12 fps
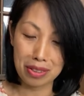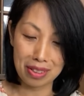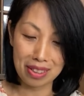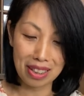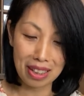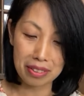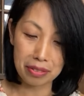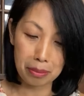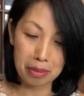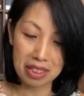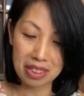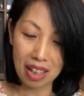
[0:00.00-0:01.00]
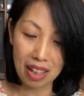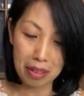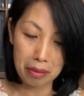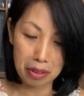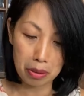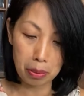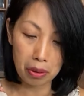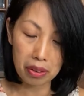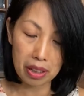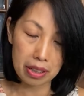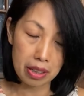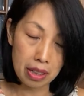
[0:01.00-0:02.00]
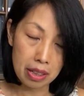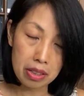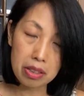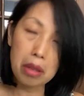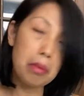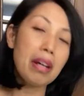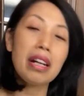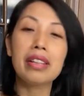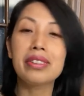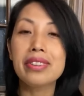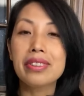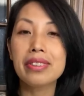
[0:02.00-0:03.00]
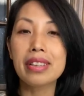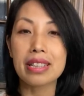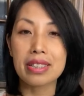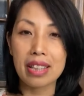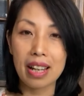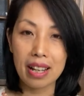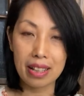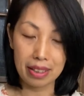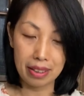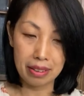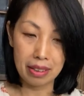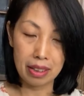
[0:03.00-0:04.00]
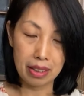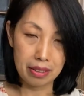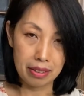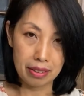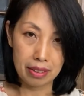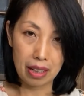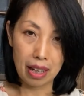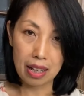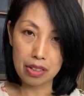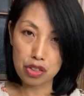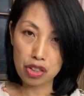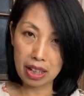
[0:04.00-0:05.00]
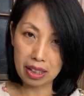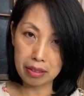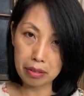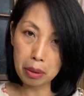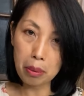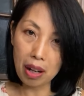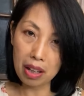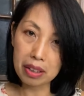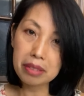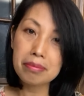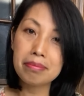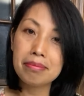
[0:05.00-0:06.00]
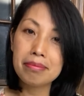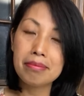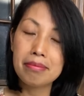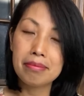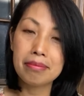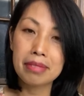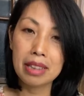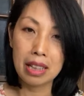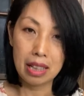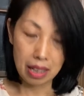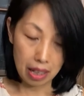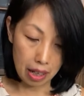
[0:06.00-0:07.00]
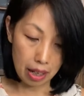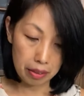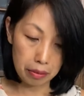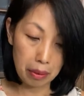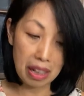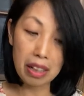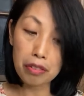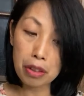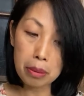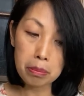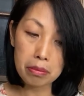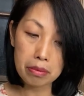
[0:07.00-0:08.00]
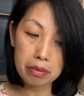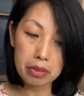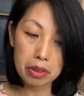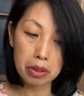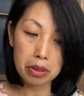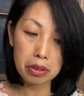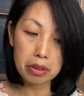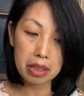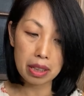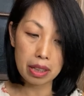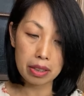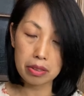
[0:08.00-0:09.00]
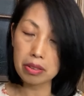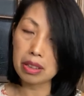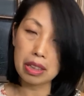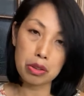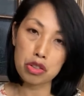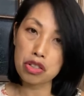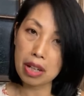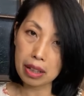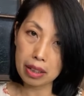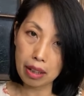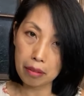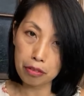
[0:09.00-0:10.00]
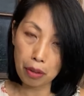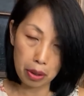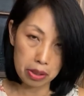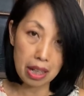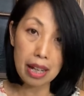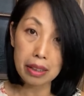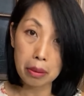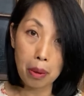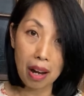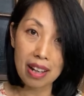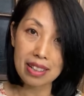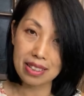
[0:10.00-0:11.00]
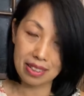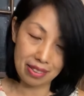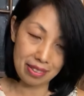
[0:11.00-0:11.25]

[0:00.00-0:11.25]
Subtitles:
leaks from the side when you pour it. So what I do is that I shake it real well. And whenever you use it, you need to shake it up first. Otherwise,